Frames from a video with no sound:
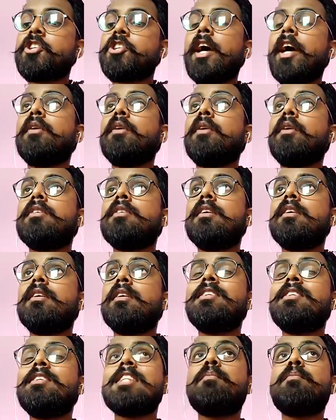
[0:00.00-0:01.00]
These are
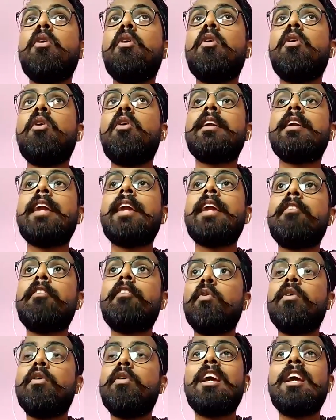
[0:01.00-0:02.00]
small things that we don't
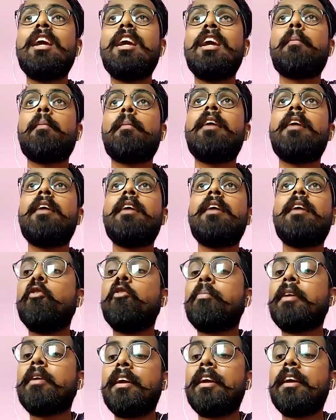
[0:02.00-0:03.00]
keep in mind before
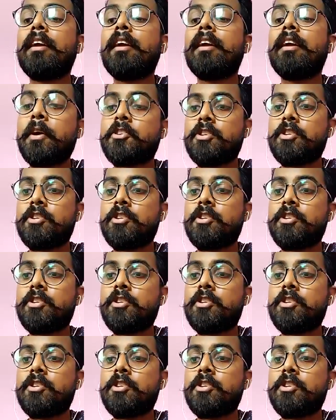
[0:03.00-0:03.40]
clicking a picture.